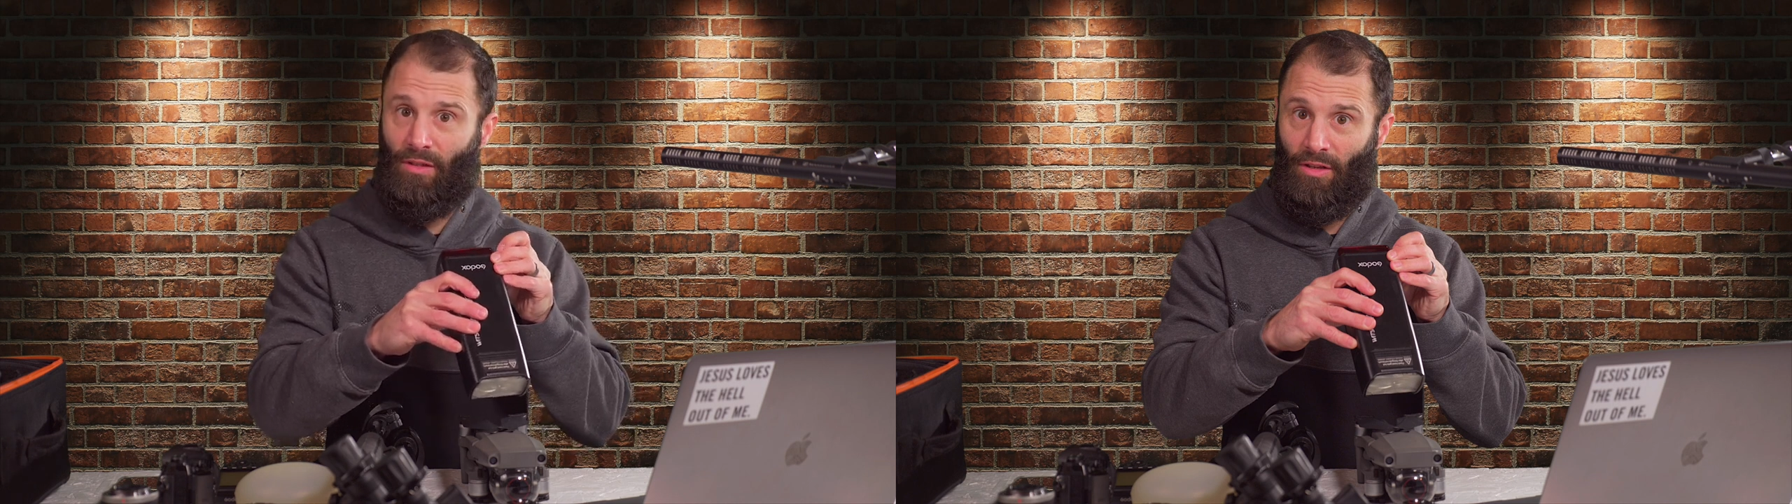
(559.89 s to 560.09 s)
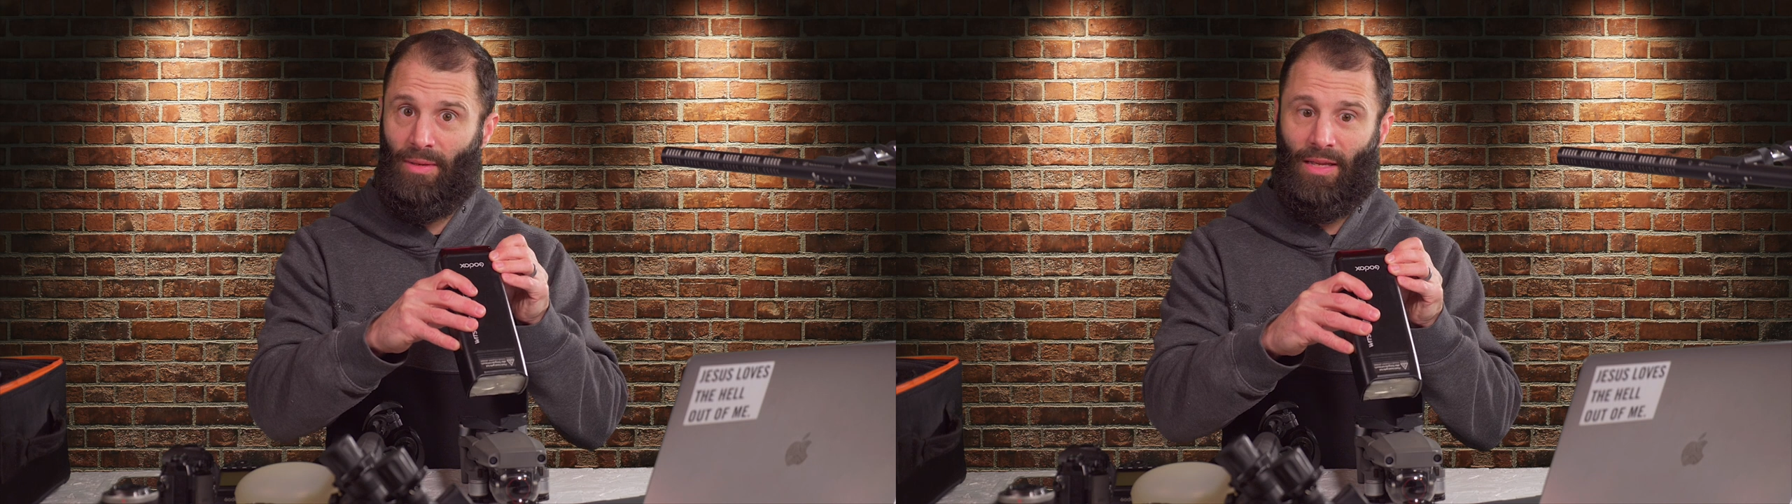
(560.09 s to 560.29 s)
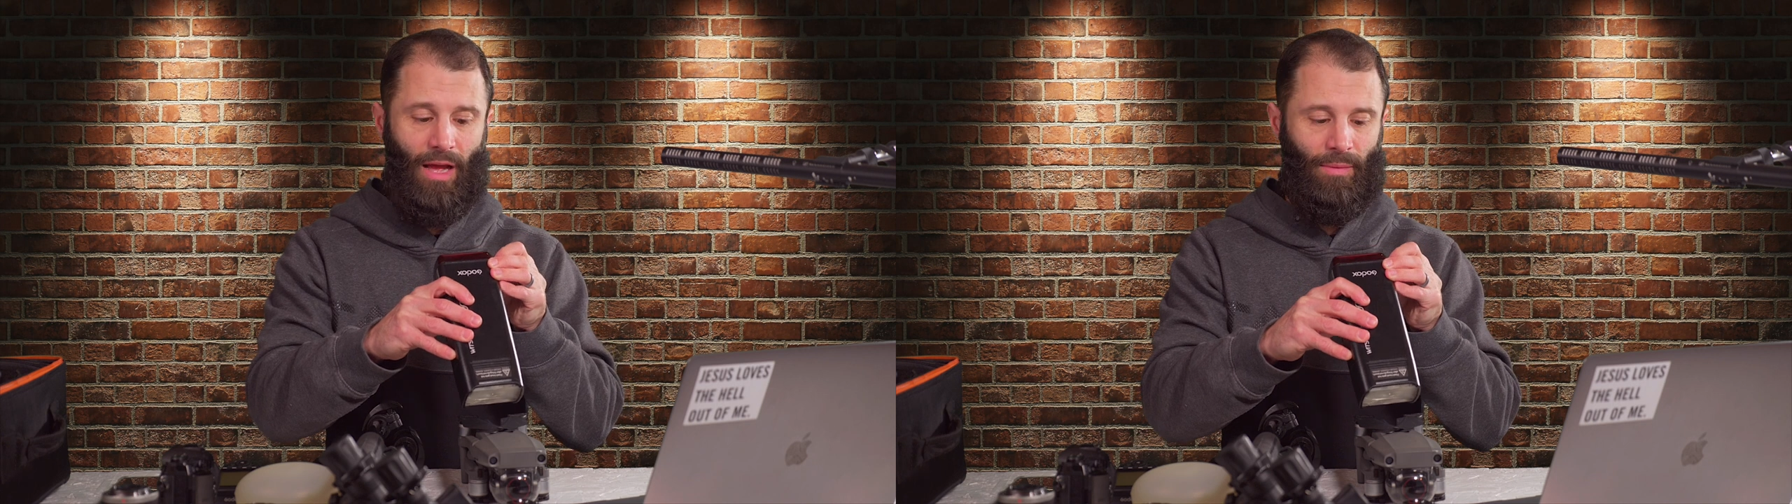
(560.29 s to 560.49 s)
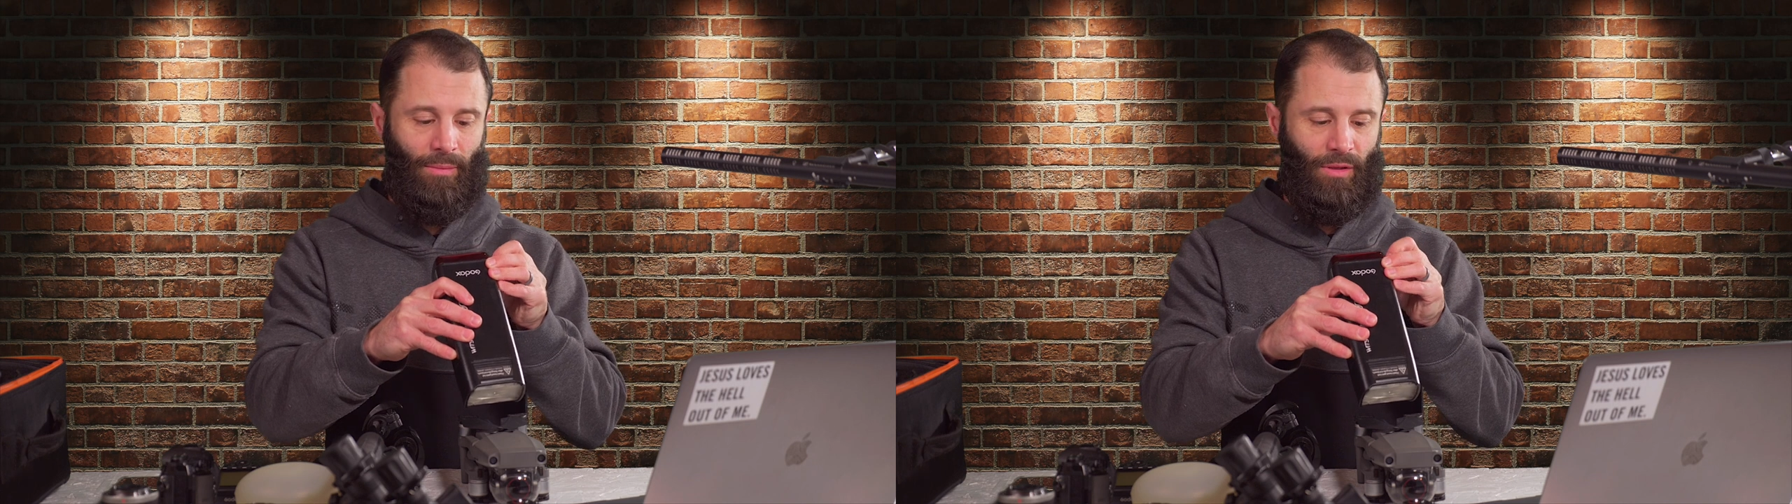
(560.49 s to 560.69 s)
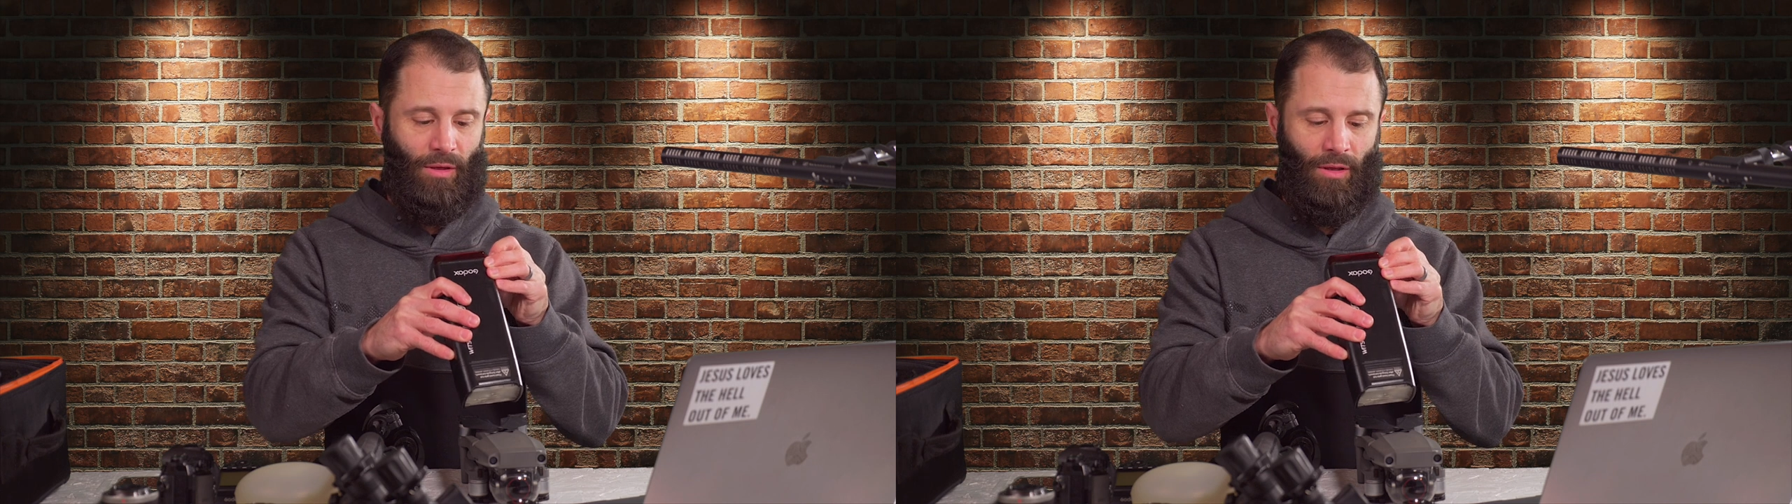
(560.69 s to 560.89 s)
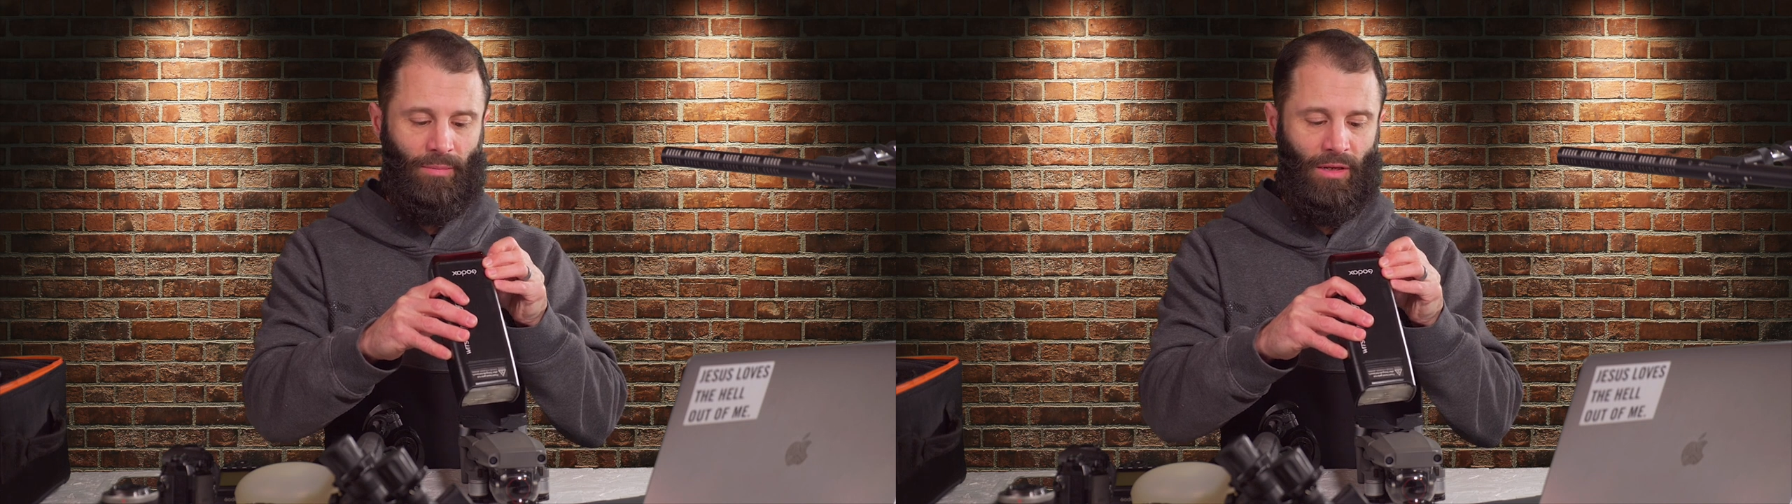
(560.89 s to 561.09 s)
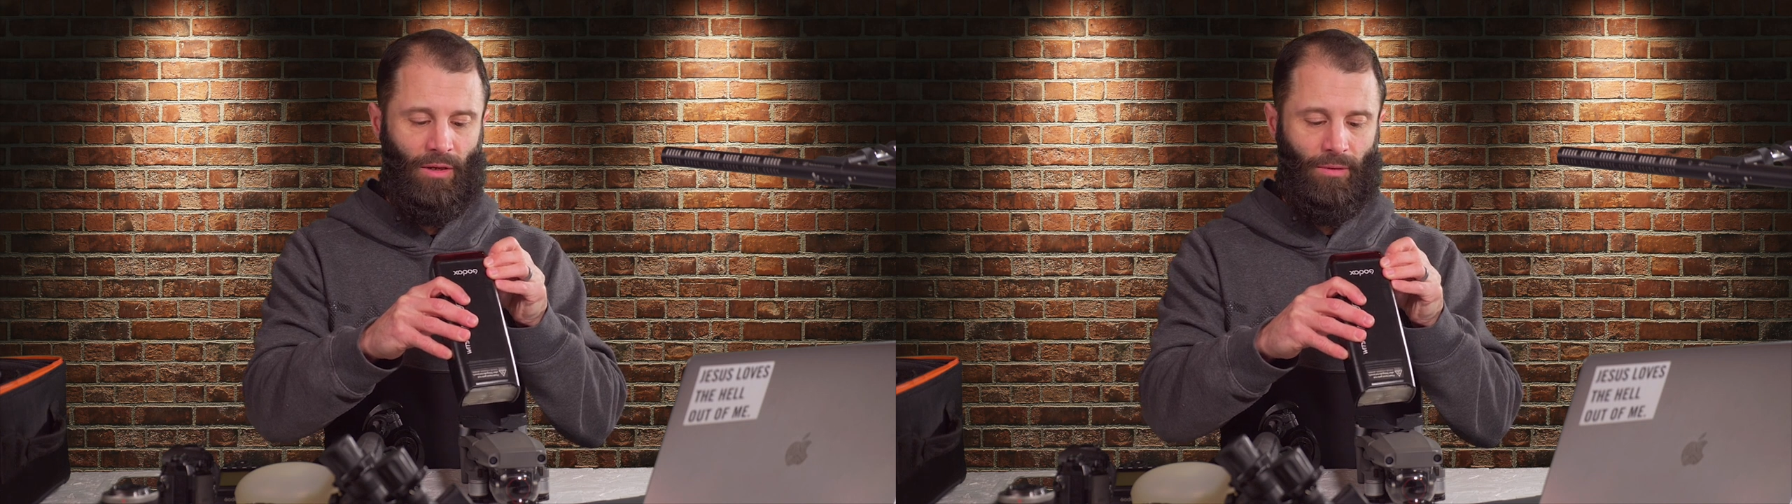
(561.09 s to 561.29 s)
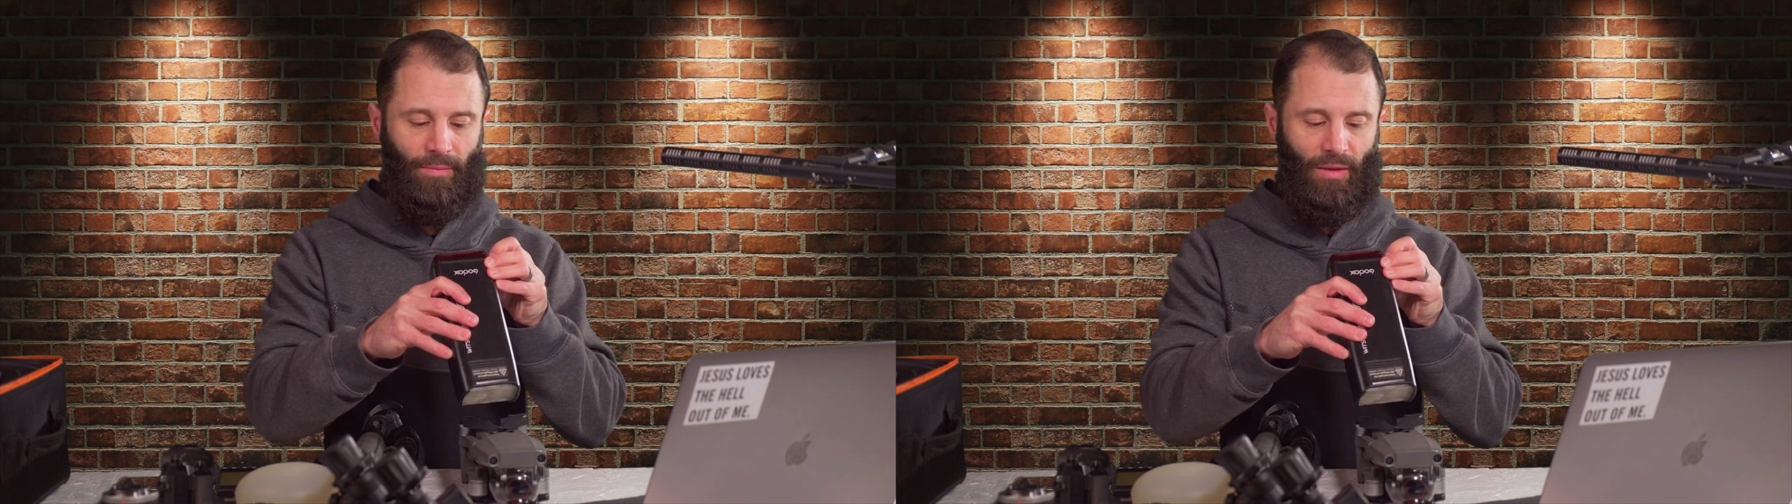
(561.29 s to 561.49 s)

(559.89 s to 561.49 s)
leave me a comment below. Let me know.